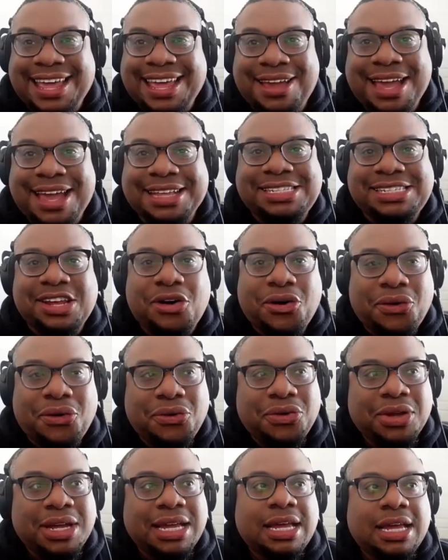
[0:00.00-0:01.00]
and so.
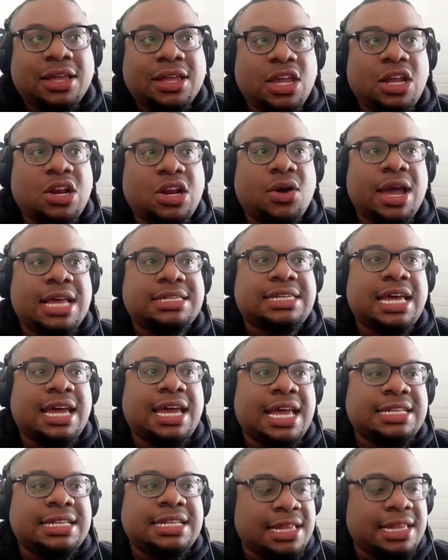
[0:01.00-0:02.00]
You know, as I,
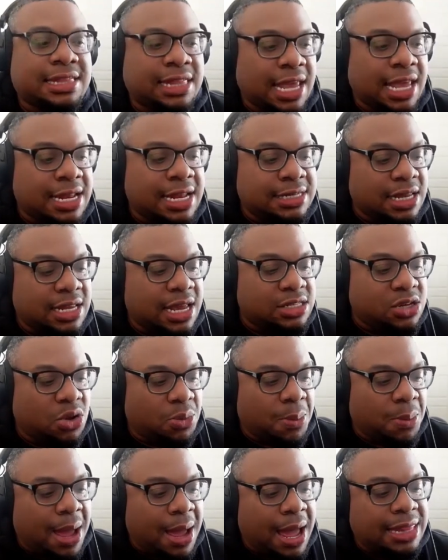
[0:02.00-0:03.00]
as I, and, it's, and so
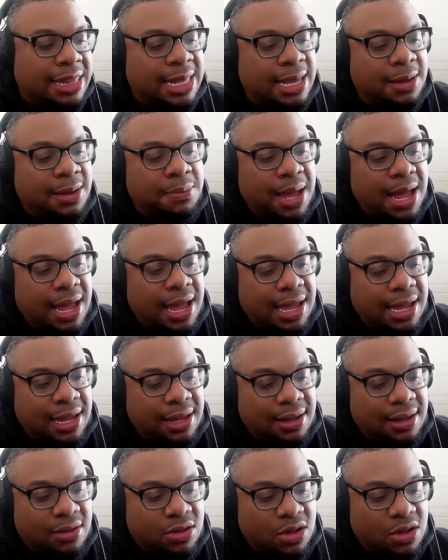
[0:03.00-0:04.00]
my, I think my,
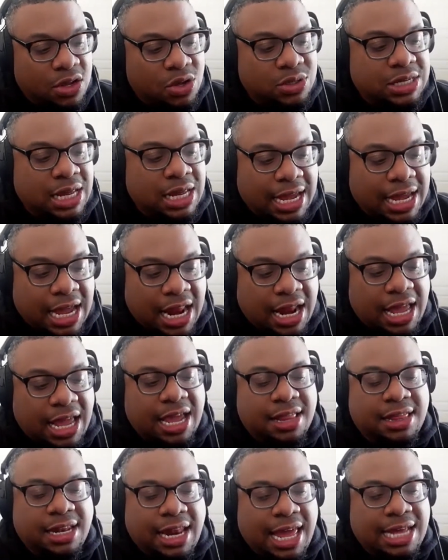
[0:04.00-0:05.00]
you say like kind of like
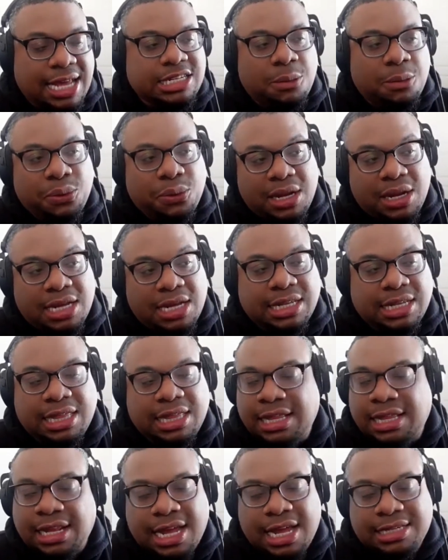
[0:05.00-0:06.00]
the last couple of days, I think
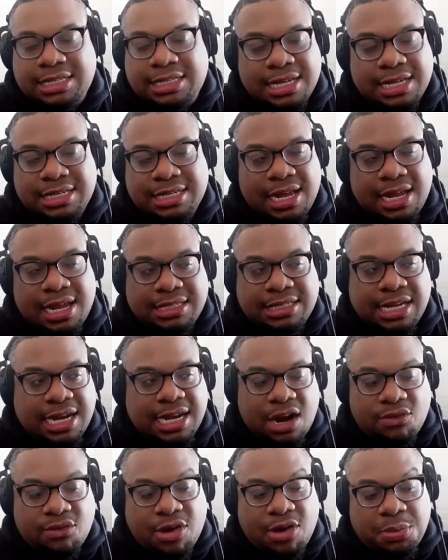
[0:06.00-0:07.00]
the last, as I, as I kind
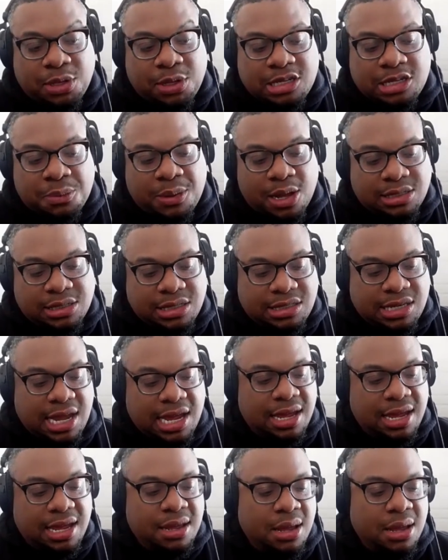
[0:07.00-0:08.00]
of wrap this up, I'll just say,
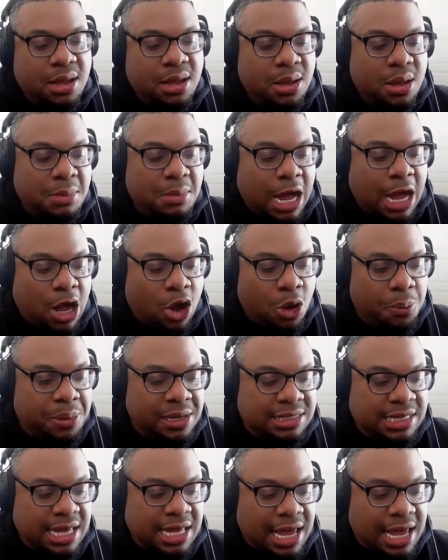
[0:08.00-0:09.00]
my hope
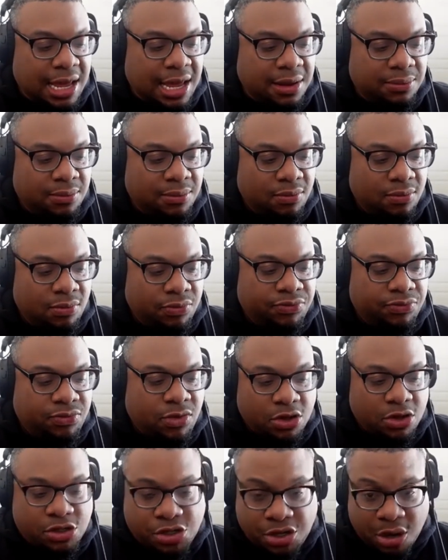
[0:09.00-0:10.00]
is that
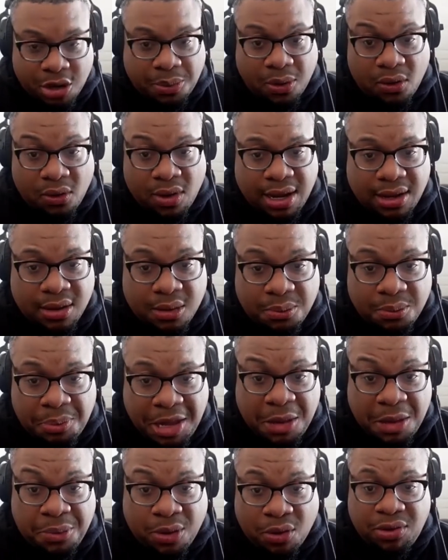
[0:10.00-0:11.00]
to your point,
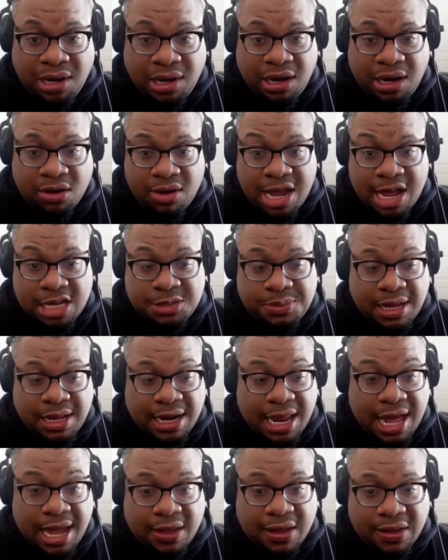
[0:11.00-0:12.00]
people really grasp that
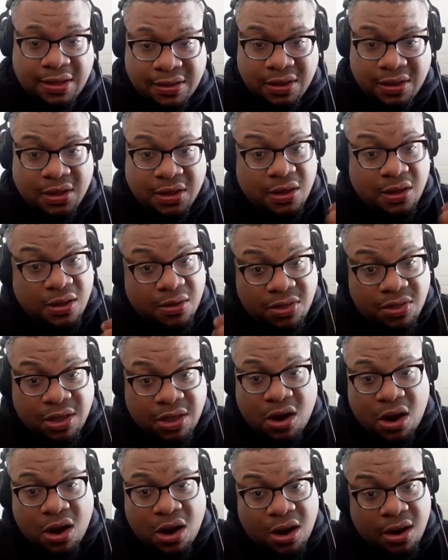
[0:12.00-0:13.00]
like
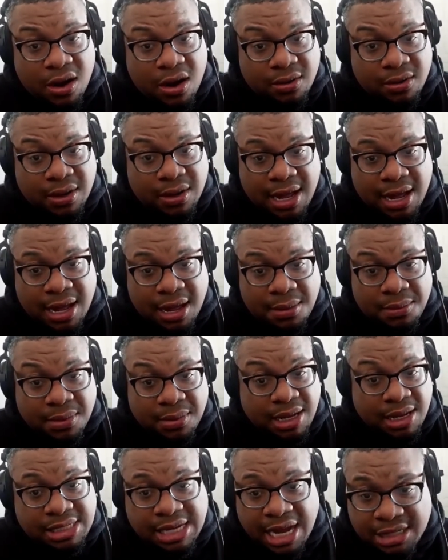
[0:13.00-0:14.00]
there are um,
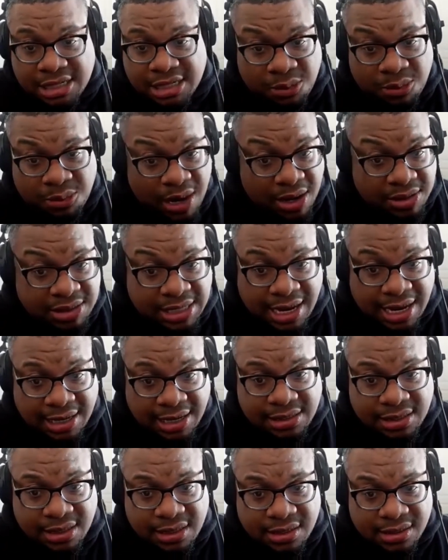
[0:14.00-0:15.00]
Ketanji Brown
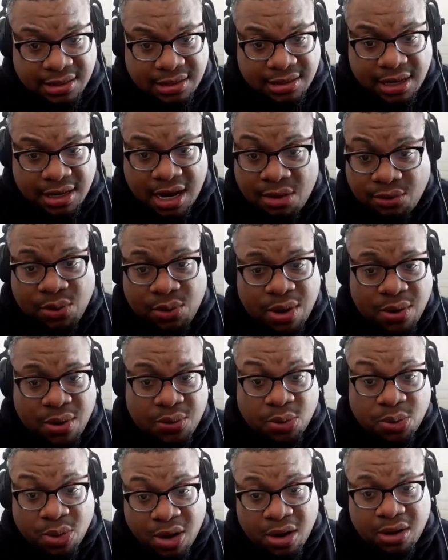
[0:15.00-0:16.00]
Jacksons everywhere
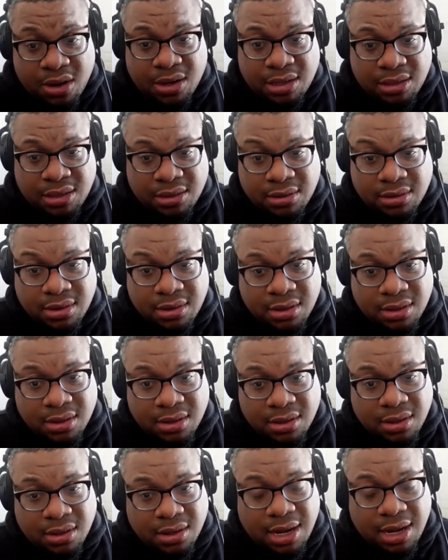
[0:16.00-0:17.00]
we work.
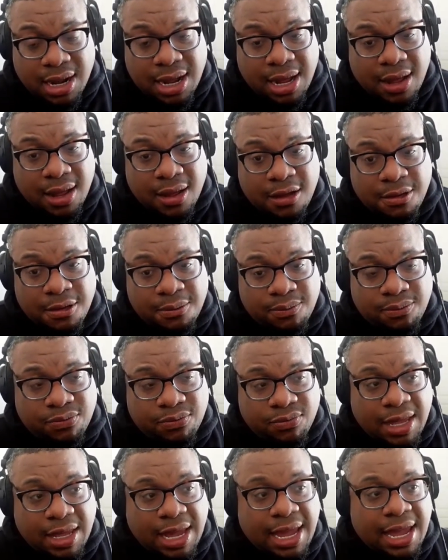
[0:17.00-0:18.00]
Um,
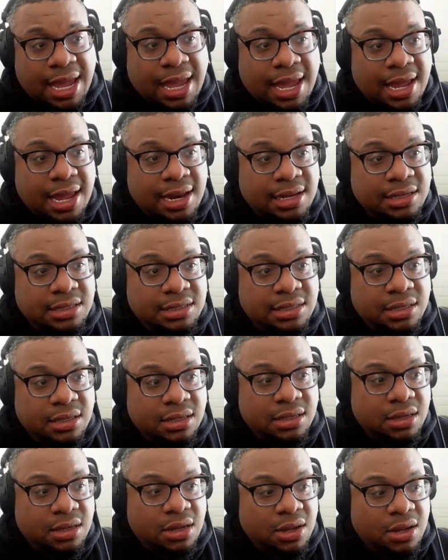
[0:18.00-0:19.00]
and
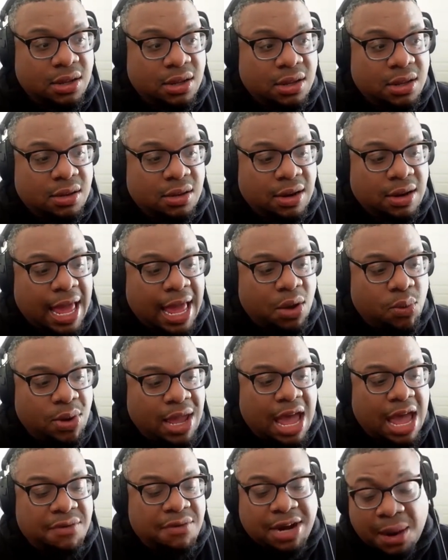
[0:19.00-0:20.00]
like, we
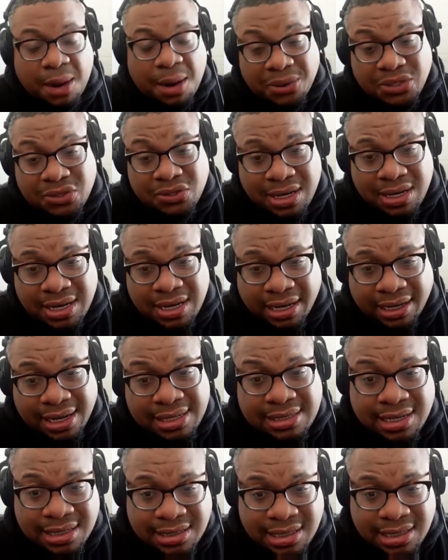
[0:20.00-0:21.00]
have an opportunity to
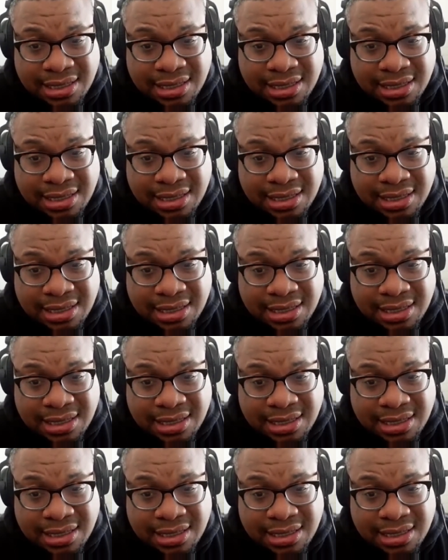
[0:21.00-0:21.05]
listen to